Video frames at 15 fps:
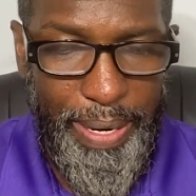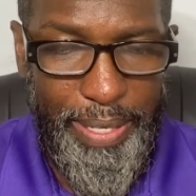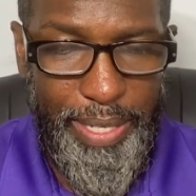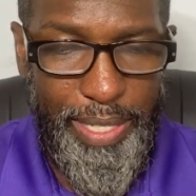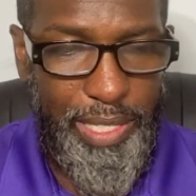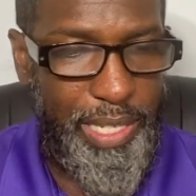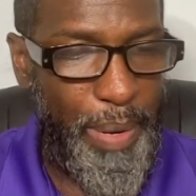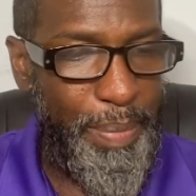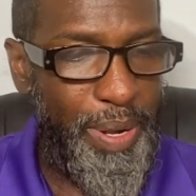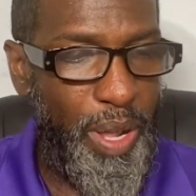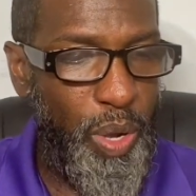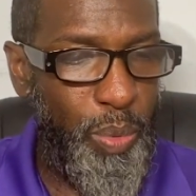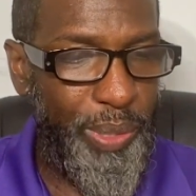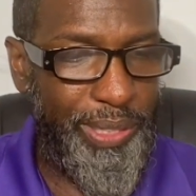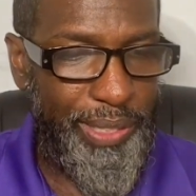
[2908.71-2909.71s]
The
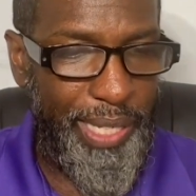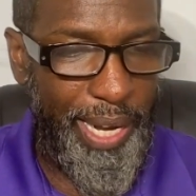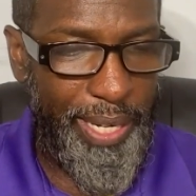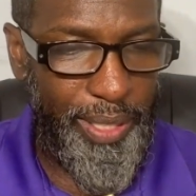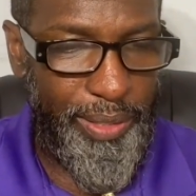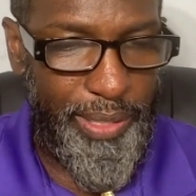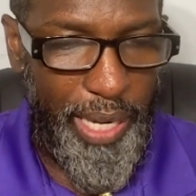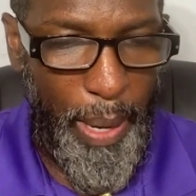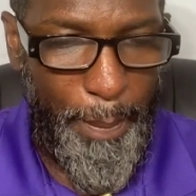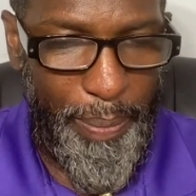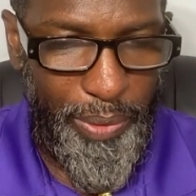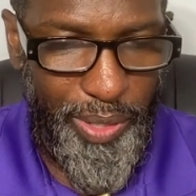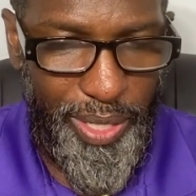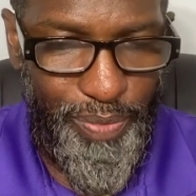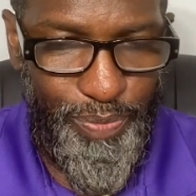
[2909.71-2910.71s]
seminar was titled, Empathy